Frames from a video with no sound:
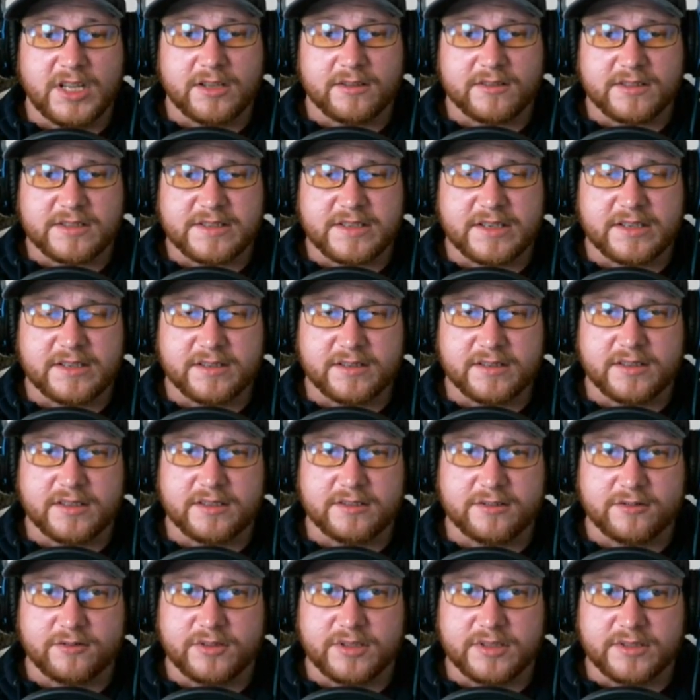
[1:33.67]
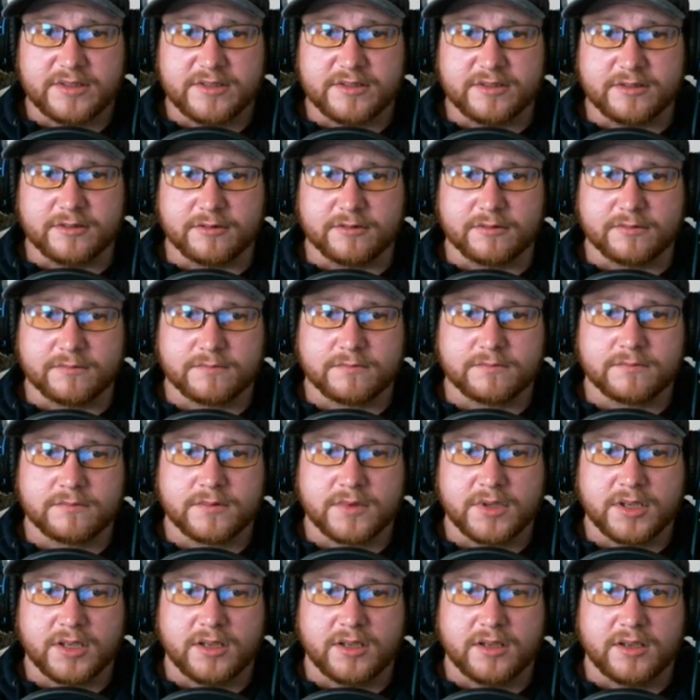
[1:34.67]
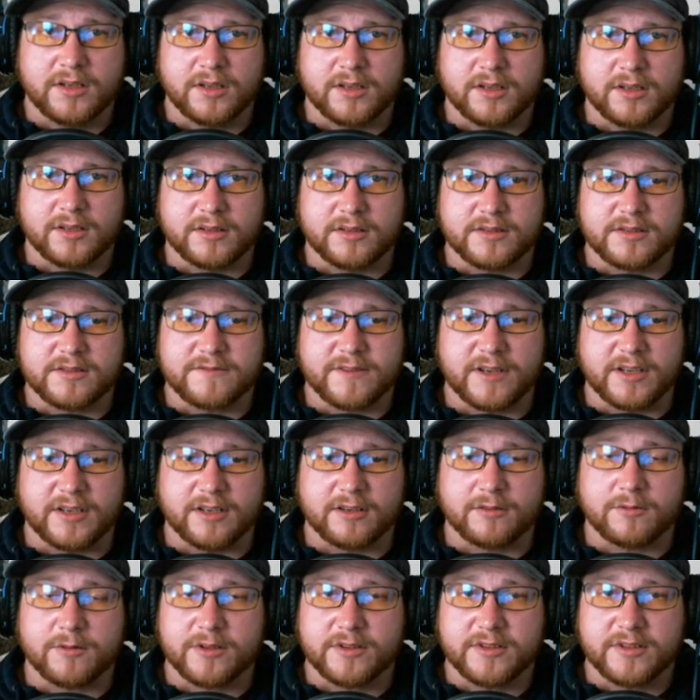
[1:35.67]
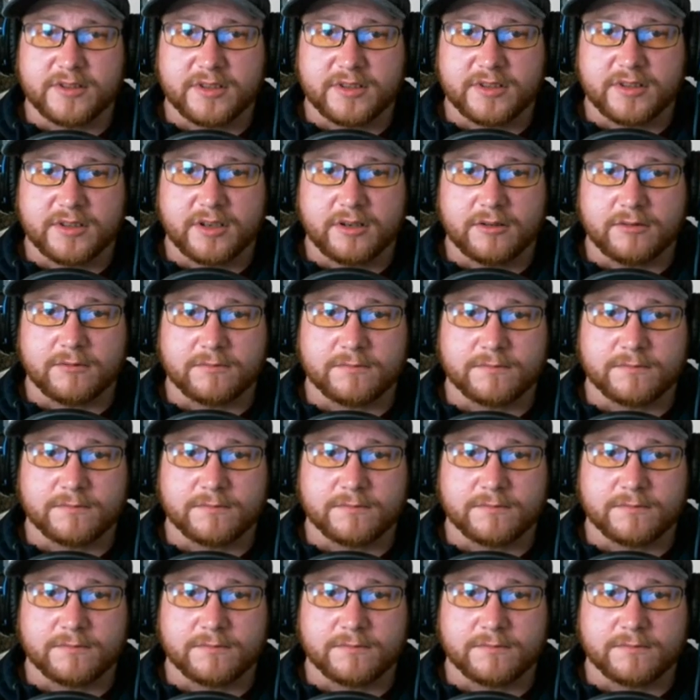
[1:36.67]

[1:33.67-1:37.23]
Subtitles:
the second thing you need to do is find out where you need to go.